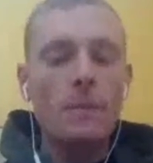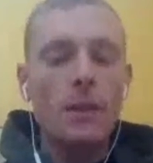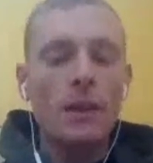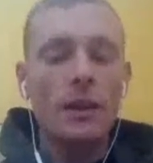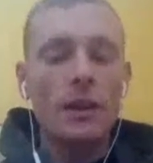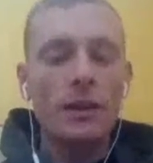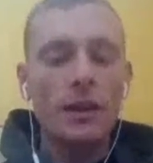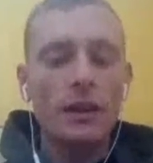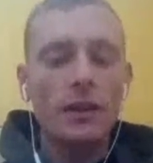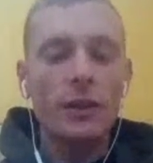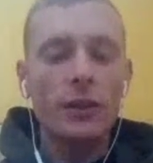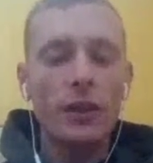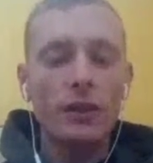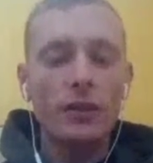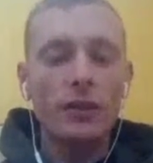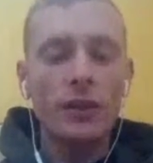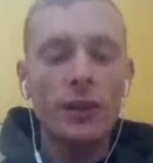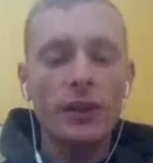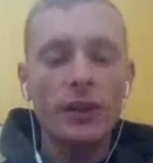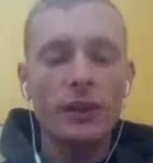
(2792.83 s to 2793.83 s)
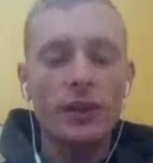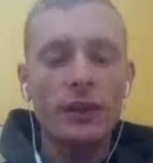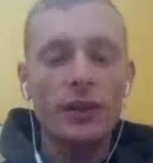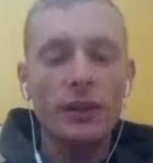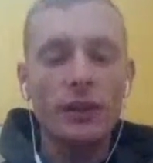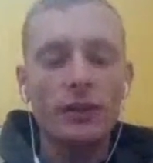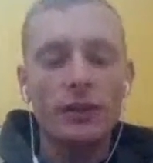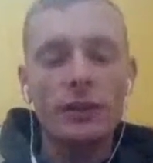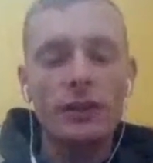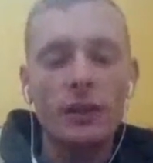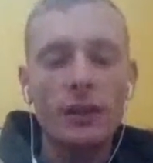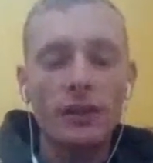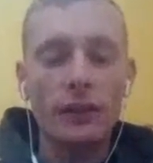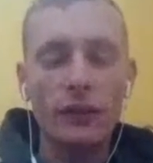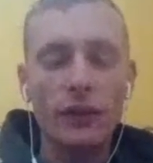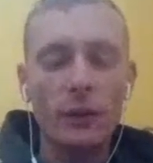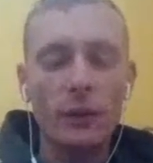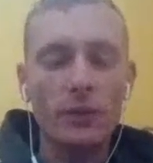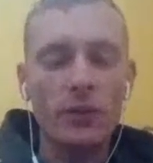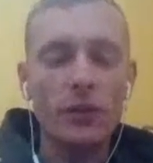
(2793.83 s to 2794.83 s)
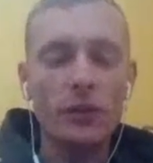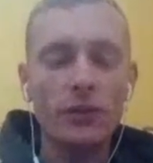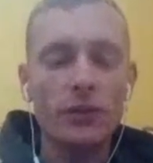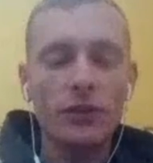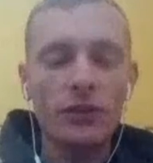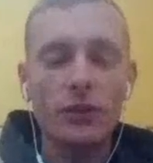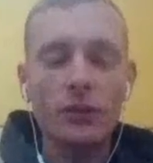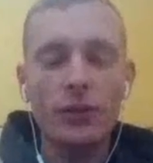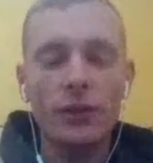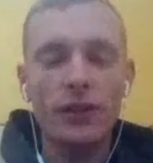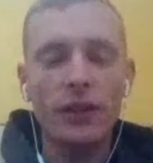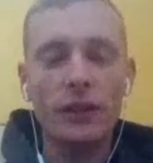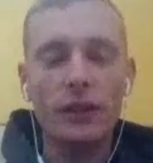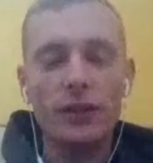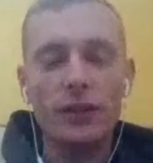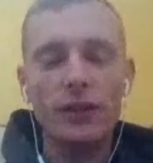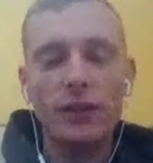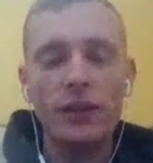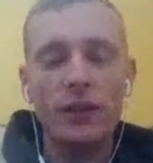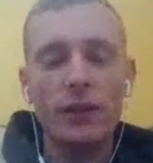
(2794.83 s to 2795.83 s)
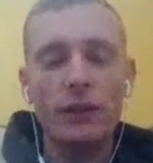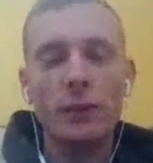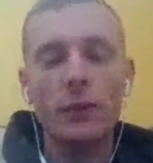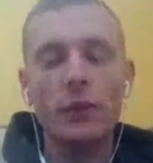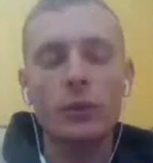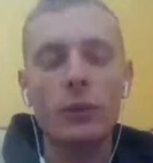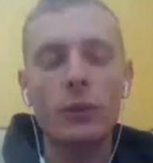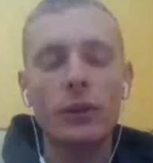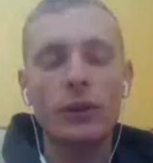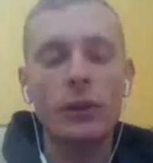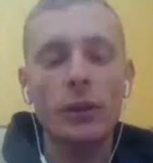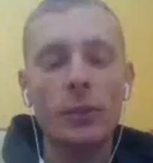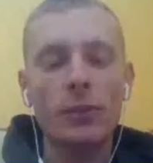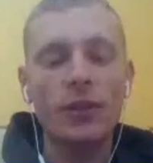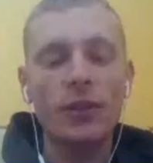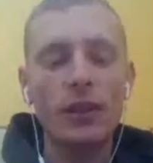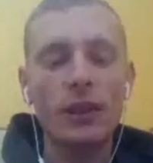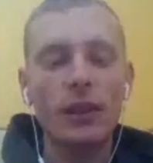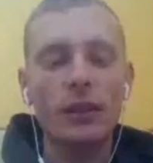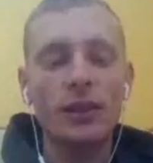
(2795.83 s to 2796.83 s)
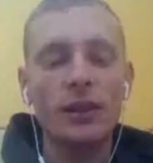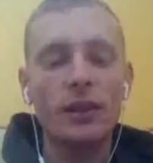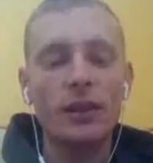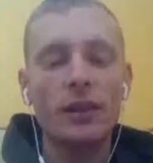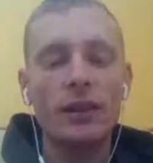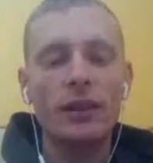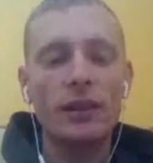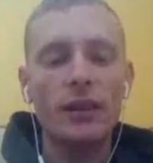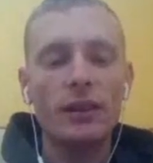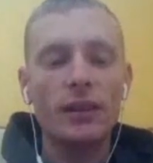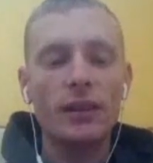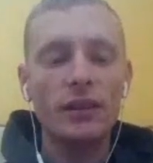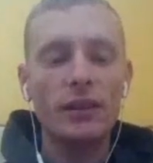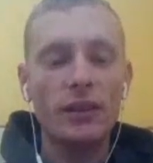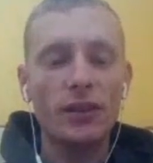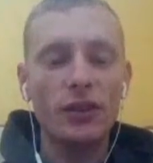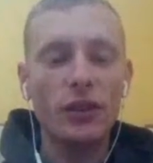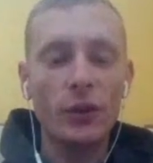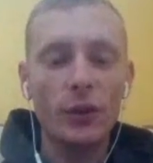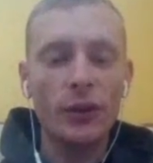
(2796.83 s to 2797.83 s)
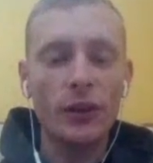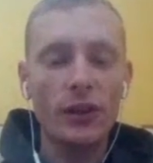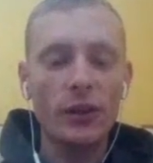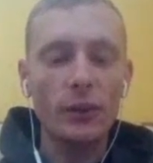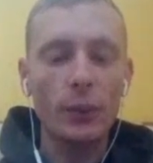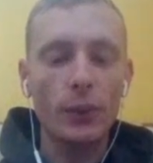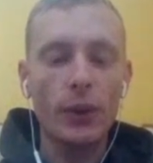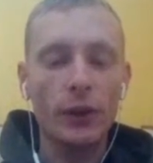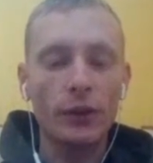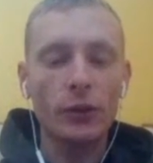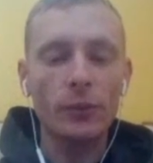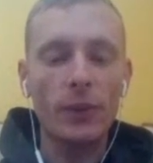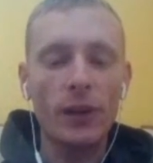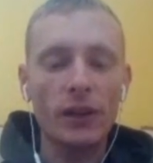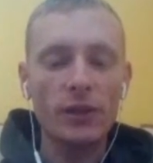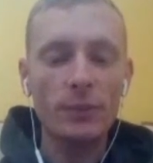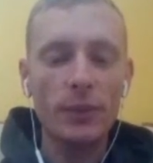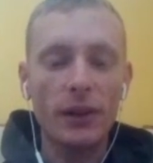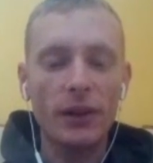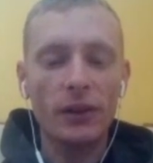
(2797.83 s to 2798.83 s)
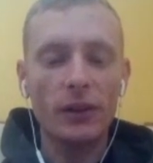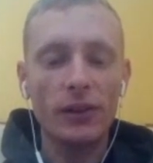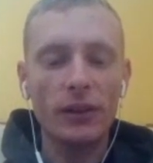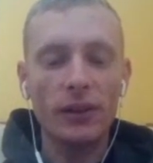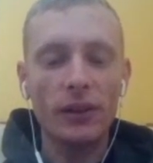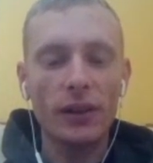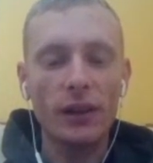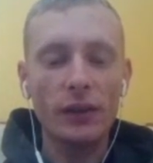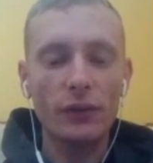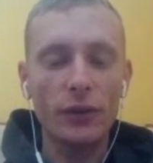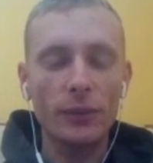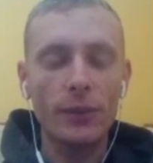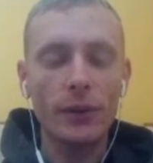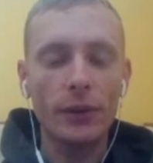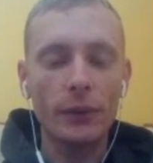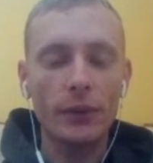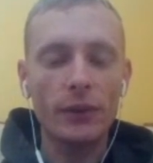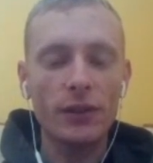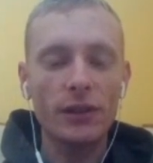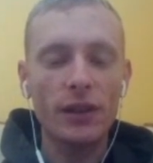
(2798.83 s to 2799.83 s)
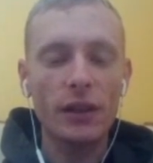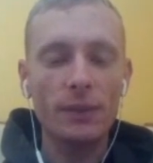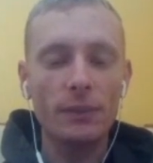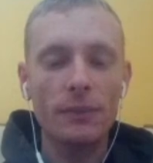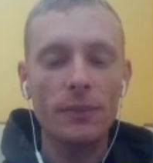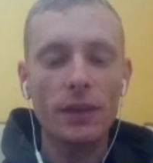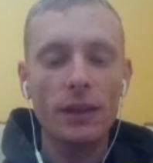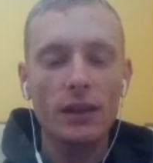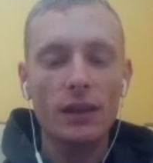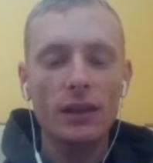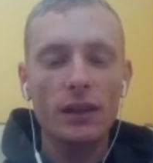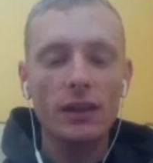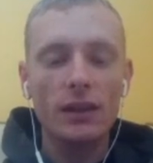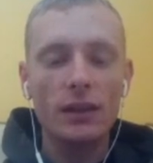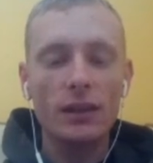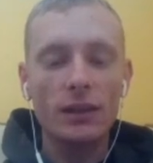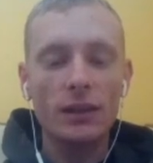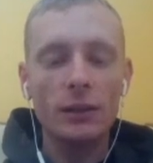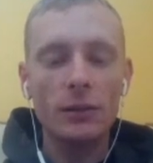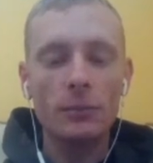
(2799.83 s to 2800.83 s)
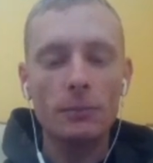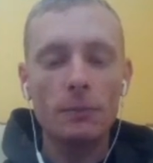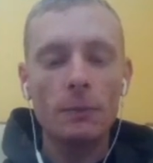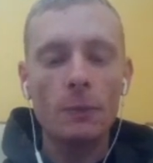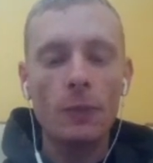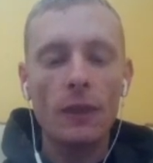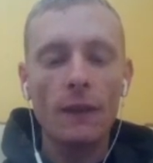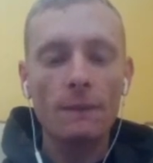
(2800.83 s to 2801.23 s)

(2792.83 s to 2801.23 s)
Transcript: And knocking over the Vim juice certainly gets boss, Wiggler Upset. This is the token Wiggler boss battle in every Mario & Luigi game. Um,